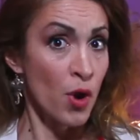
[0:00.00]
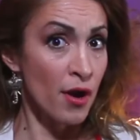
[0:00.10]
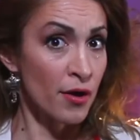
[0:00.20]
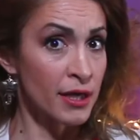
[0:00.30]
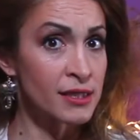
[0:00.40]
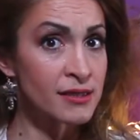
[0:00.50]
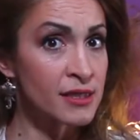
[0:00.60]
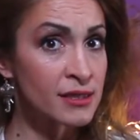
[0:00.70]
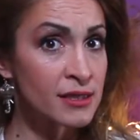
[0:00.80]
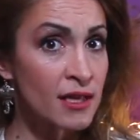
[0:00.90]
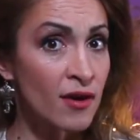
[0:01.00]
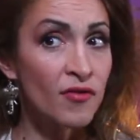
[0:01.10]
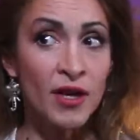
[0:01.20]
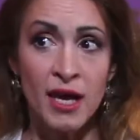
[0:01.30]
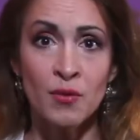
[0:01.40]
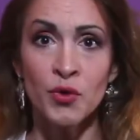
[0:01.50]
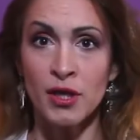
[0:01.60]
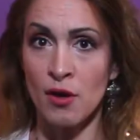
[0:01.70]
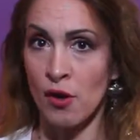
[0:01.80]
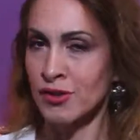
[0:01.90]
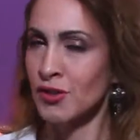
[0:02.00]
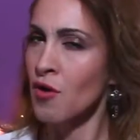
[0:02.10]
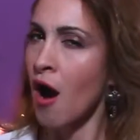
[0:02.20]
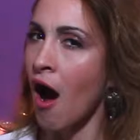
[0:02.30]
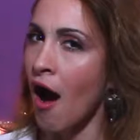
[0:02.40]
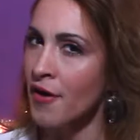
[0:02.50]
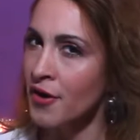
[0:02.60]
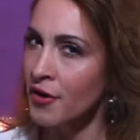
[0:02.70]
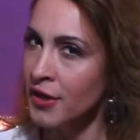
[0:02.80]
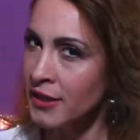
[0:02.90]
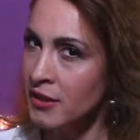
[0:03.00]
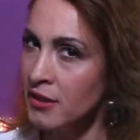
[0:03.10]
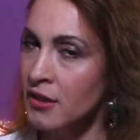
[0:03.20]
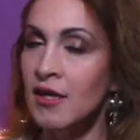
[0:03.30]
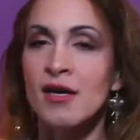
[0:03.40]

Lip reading: Where is this love? Can we also hire it?